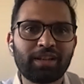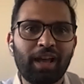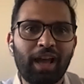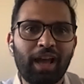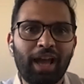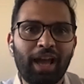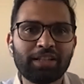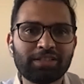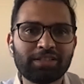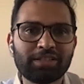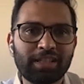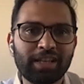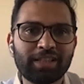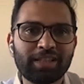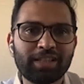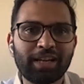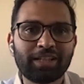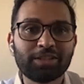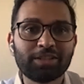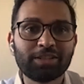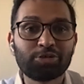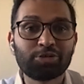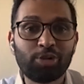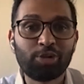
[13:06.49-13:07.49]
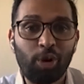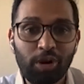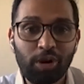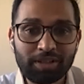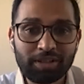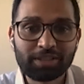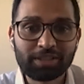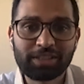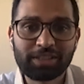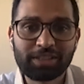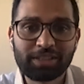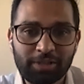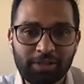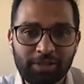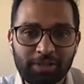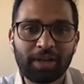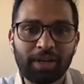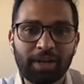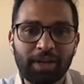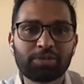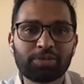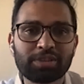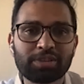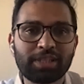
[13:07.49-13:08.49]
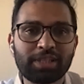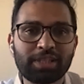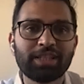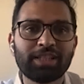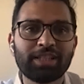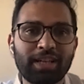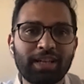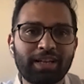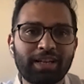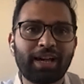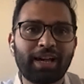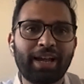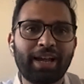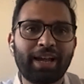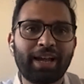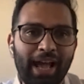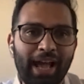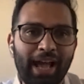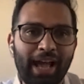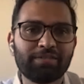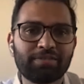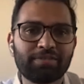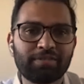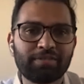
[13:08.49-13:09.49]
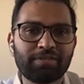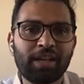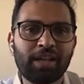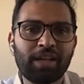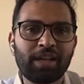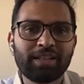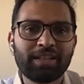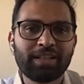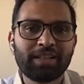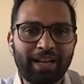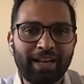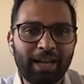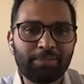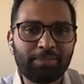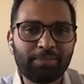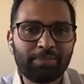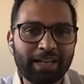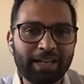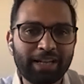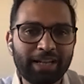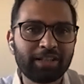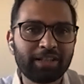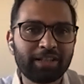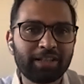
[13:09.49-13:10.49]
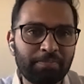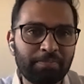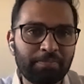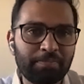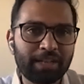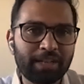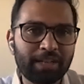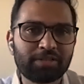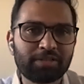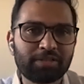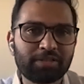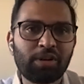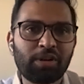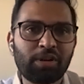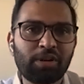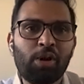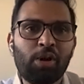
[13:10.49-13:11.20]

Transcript: and say that it's not a stigma to say that I'm either depressed